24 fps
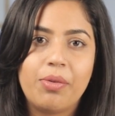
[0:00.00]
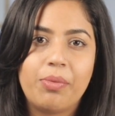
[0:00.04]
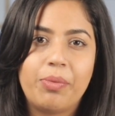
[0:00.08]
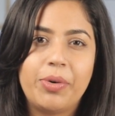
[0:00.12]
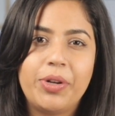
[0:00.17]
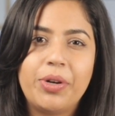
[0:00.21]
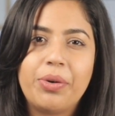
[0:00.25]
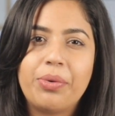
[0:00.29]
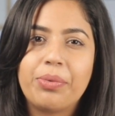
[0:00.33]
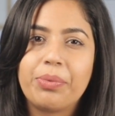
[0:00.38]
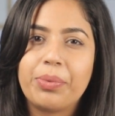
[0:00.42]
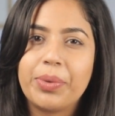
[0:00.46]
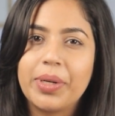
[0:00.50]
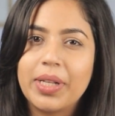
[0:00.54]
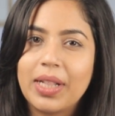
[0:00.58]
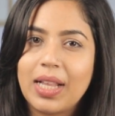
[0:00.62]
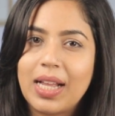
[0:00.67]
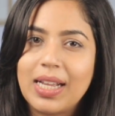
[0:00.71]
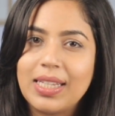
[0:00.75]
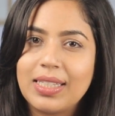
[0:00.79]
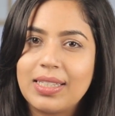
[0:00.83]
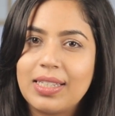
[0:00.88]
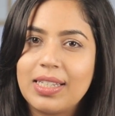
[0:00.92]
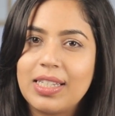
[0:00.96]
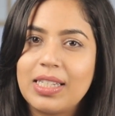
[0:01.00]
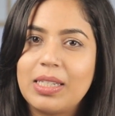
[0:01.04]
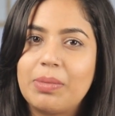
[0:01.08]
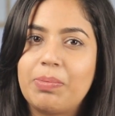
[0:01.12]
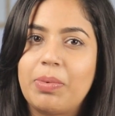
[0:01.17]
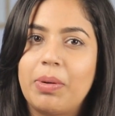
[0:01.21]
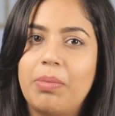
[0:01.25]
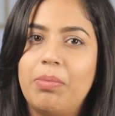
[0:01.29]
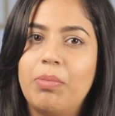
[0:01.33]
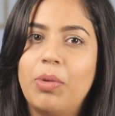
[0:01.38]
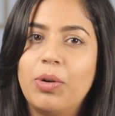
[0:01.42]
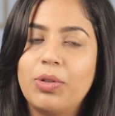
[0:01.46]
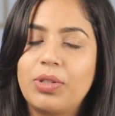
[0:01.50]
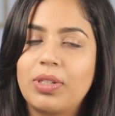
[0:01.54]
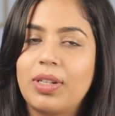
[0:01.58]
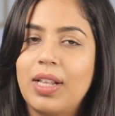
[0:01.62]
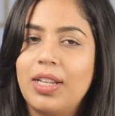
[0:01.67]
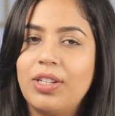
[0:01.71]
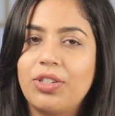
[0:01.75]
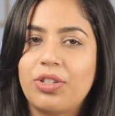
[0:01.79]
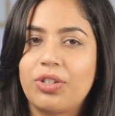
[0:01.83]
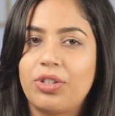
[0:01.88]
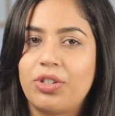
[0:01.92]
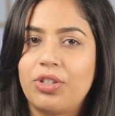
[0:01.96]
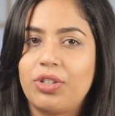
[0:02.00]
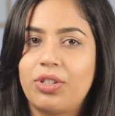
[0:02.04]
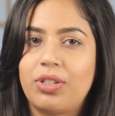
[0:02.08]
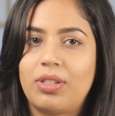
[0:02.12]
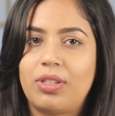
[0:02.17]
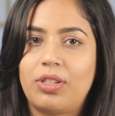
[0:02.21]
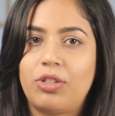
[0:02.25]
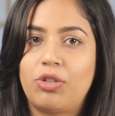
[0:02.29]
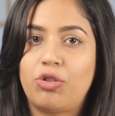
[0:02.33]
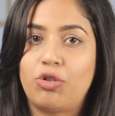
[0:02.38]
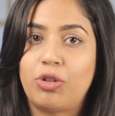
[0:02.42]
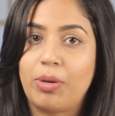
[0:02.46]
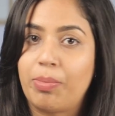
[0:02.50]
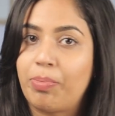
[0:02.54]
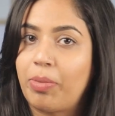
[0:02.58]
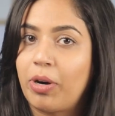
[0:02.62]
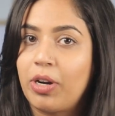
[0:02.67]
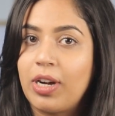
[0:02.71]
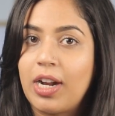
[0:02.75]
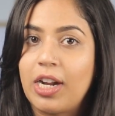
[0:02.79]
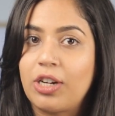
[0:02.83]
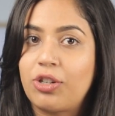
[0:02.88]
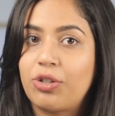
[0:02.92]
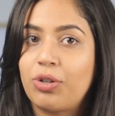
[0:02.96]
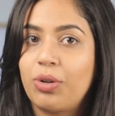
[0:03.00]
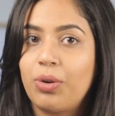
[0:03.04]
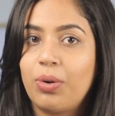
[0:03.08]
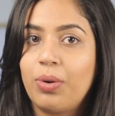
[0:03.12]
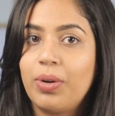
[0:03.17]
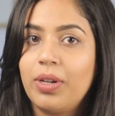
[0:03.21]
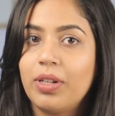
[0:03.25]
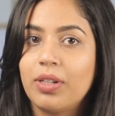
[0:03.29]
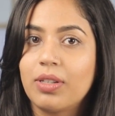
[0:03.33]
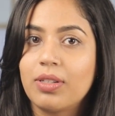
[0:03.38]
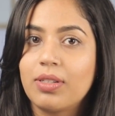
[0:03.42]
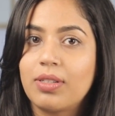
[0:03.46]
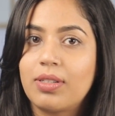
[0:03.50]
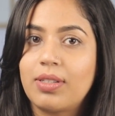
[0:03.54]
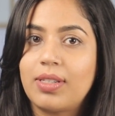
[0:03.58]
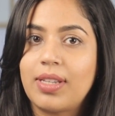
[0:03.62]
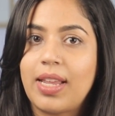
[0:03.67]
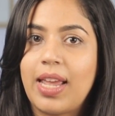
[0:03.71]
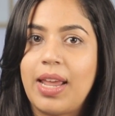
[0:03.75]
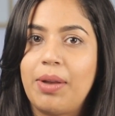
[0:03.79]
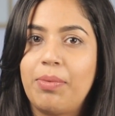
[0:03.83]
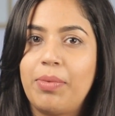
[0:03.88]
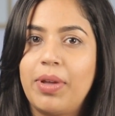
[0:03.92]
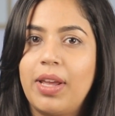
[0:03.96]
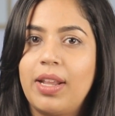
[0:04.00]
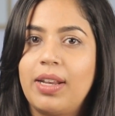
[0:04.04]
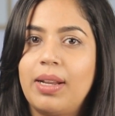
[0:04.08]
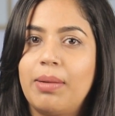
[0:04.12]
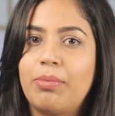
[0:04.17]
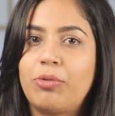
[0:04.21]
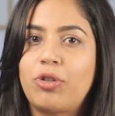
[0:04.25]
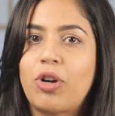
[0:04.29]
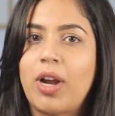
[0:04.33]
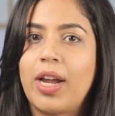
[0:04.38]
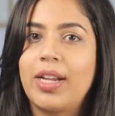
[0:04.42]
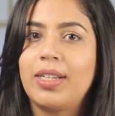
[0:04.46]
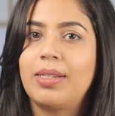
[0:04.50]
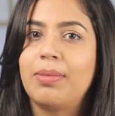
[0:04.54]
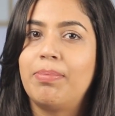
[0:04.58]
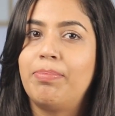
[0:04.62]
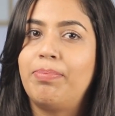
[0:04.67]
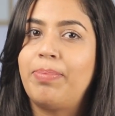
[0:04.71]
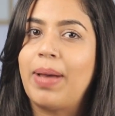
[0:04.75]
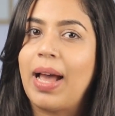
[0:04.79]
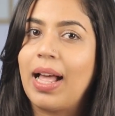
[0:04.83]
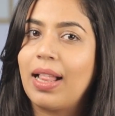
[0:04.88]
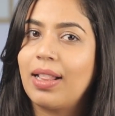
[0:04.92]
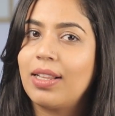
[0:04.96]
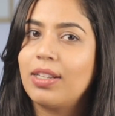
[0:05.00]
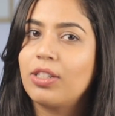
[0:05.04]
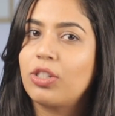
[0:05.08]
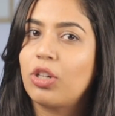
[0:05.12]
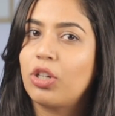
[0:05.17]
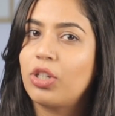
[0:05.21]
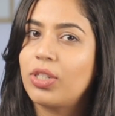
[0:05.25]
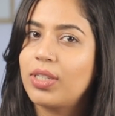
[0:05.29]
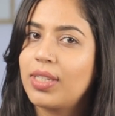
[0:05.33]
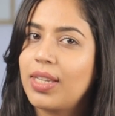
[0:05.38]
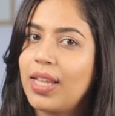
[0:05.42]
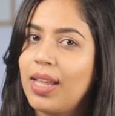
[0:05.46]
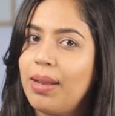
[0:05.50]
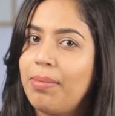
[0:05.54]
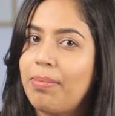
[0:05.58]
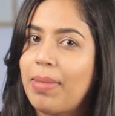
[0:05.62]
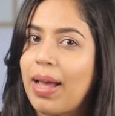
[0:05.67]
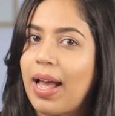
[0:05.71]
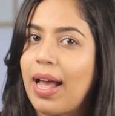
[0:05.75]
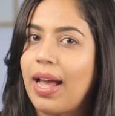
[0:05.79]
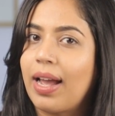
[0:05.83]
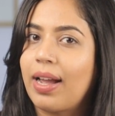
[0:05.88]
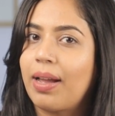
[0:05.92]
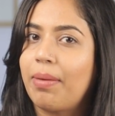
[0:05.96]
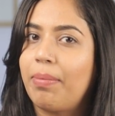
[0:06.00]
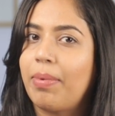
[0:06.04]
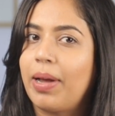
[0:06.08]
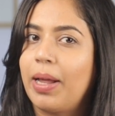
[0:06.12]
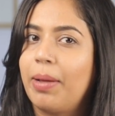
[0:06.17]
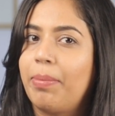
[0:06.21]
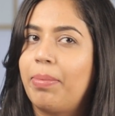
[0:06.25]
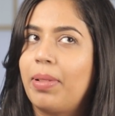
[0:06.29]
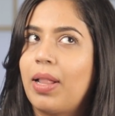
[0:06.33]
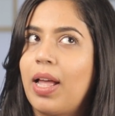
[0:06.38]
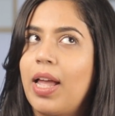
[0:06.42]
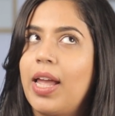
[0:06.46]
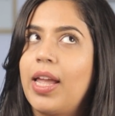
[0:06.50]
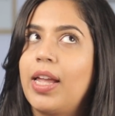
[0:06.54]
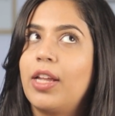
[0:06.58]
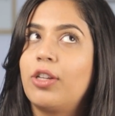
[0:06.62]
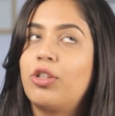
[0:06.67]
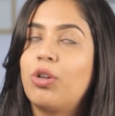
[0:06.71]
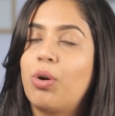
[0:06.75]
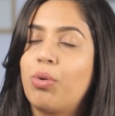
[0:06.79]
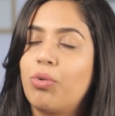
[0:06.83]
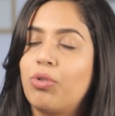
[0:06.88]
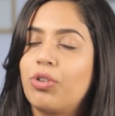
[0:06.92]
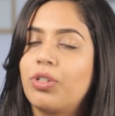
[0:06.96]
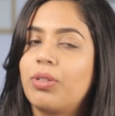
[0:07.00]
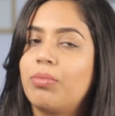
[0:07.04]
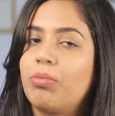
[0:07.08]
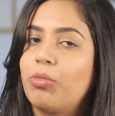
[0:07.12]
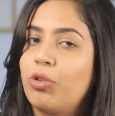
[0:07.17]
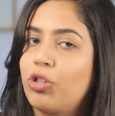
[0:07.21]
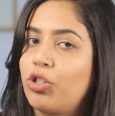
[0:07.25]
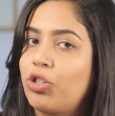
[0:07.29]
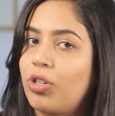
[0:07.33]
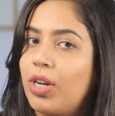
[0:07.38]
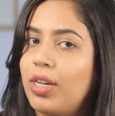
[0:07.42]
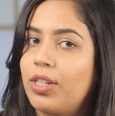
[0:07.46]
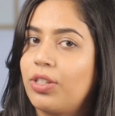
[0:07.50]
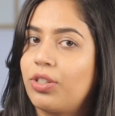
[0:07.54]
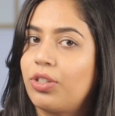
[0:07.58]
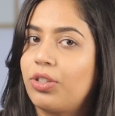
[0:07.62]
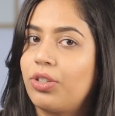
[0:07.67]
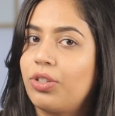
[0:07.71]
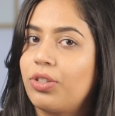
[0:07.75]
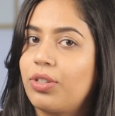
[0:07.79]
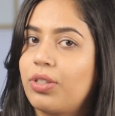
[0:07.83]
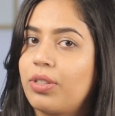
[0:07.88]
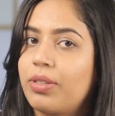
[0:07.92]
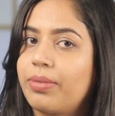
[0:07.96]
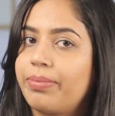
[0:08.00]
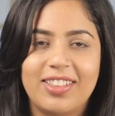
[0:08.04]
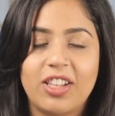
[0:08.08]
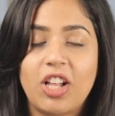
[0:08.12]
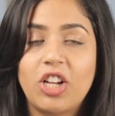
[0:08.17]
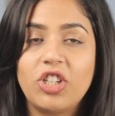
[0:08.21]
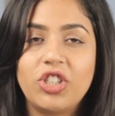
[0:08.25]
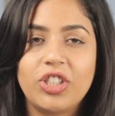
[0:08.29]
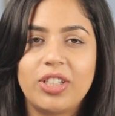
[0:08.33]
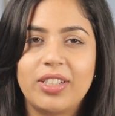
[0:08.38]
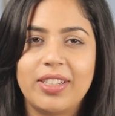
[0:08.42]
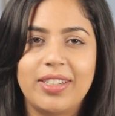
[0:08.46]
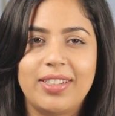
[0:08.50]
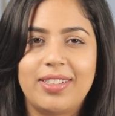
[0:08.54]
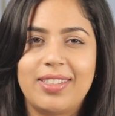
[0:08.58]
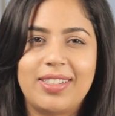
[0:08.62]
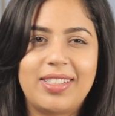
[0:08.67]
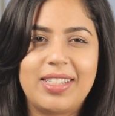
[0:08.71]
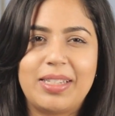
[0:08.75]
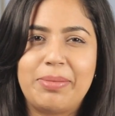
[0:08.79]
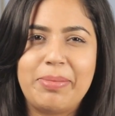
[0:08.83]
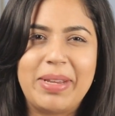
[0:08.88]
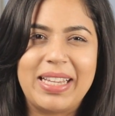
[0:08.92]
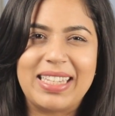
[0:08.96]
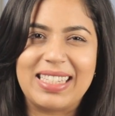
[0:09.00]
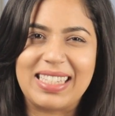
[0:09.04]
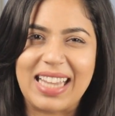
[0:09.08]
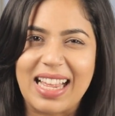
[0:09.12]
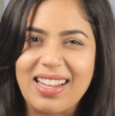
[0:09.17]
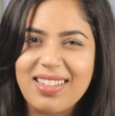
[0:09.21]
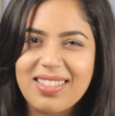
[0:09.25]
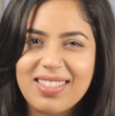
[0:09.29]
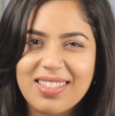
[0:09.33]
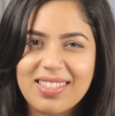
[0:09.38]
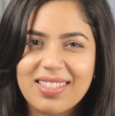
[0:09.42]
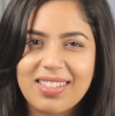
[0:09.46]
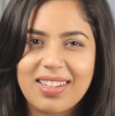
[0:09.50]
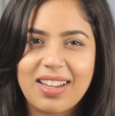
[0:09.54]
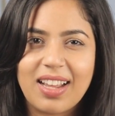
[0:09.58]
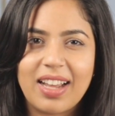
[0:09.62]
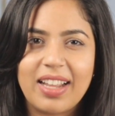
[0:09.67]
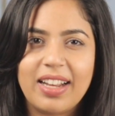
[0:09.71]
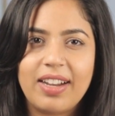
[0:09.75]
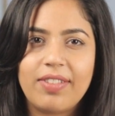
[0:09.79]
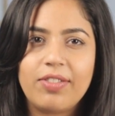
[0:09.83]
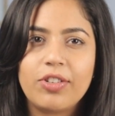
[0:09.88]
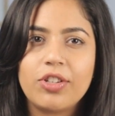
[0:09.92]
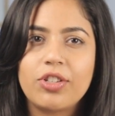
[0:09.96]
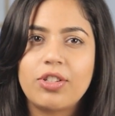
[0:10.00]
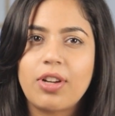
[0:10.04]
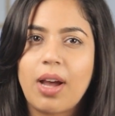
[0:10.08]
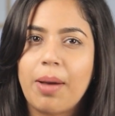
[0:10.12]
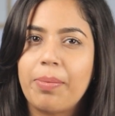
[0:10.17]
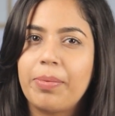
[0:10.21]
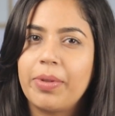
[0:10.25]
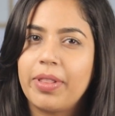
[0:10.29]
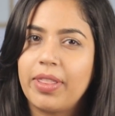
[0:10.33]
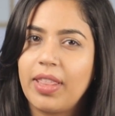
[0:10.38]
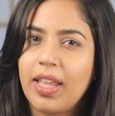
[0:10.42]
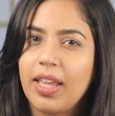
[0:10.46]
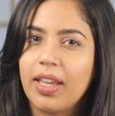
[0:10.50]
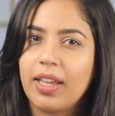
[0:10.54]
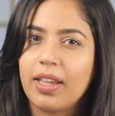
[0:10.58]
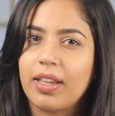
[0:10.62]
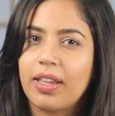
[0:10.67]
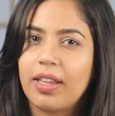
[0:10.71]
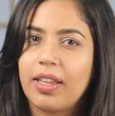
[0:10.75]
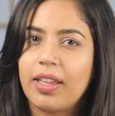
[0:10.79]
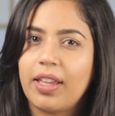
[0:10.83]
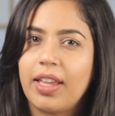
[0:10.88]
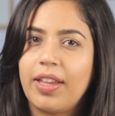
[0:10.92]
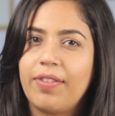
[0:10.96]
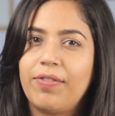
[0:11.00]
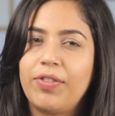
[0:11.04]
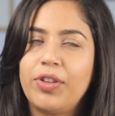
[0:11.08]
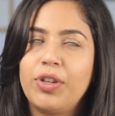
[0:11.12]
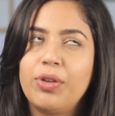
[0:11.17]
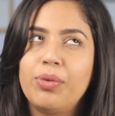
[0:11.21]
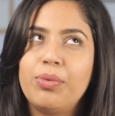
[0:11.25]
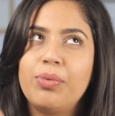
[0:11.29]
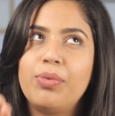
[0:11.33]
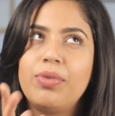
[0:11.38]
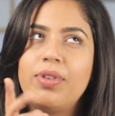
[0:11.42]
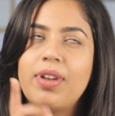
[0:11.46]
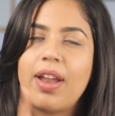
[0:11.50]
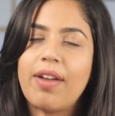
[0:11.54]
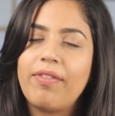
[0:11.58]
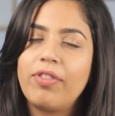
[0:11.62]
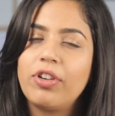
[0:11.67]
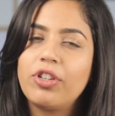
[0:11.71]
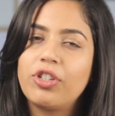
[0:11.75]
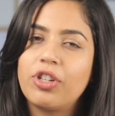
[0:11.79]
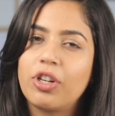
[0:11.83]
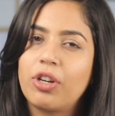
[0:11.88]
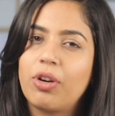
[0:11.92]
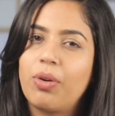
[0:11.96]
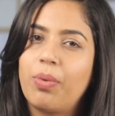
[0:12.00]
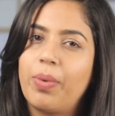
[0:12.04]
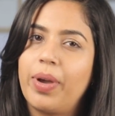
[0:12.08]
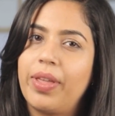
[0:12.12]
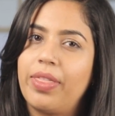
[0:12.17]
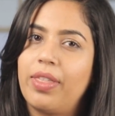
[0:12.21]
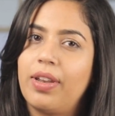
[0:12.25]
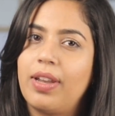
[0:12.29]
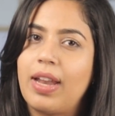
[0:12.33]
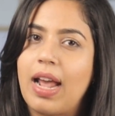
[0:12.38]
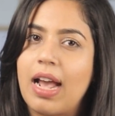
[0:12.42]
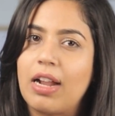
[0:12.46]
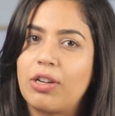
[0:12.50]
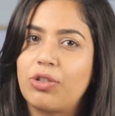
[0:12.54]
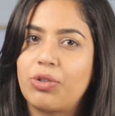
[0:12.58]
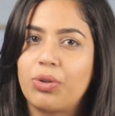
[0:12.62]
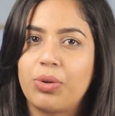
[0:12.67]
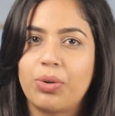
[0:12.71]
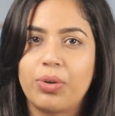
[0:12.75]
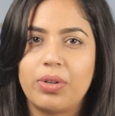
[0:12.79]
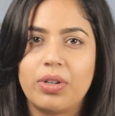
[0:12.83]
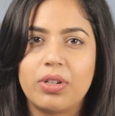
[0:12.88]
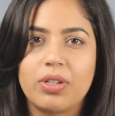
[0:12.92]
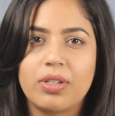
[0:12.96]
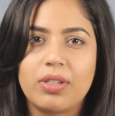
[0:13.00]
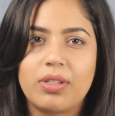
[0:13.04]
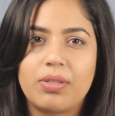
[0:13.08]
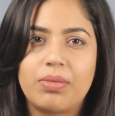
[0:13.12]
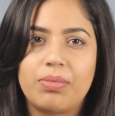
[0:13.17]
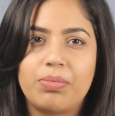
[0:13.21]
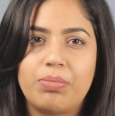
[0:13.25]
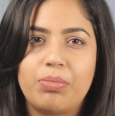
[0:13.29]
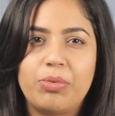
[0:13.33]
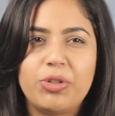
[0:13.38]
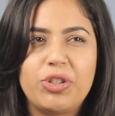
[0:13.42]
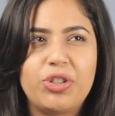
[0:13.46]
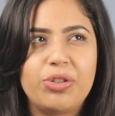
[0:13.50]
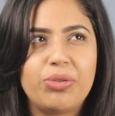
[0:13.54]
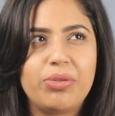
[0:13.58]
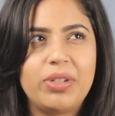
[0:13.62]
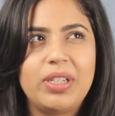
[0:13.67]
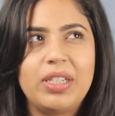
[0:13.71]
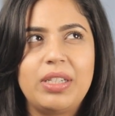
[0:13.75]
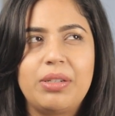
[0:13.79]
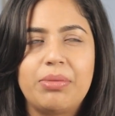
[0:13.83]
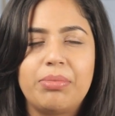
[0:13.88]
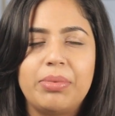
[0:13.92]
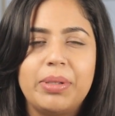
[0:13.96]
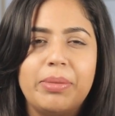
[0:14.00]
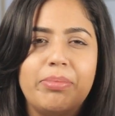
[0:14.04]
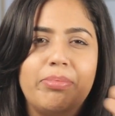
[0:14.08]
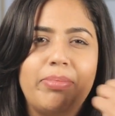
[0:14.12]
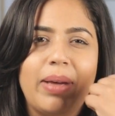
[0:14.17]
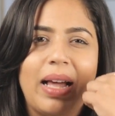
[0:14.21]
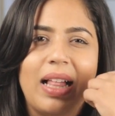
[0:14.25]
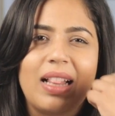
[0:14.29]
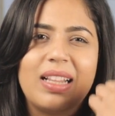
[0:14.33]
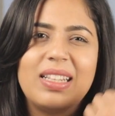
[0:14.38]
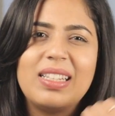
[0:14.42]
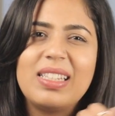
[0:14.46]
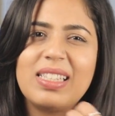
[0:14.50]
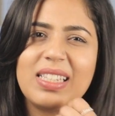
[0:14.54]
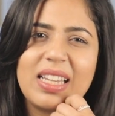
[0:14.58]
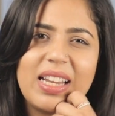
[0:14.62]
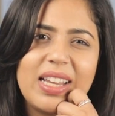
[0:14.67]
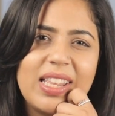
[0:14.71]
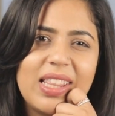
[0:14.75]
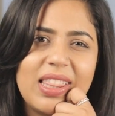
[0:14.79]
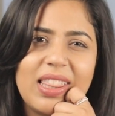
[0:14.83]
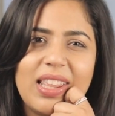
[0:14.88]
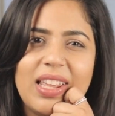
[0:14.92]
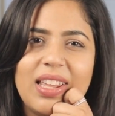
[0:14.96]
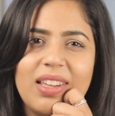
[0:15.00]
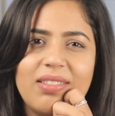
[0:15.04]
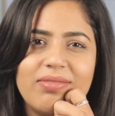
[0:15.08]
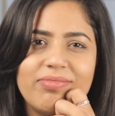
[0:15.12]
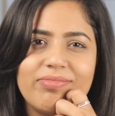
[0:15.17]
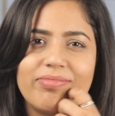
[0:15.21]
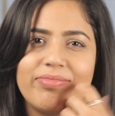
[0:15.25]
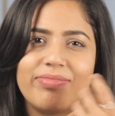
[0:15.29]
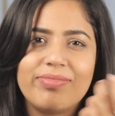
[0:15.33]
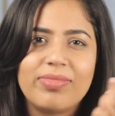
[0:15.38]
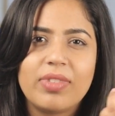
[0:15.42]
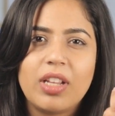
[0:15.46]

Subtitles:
We don't realize this, but most cleansers strip our natural oils, and we end up trying to balance our skin back by applying toners and moisturizers. Logically, does this make sense? I never stopped to think. If you never took away the natural oils, would you need to rebalance anything?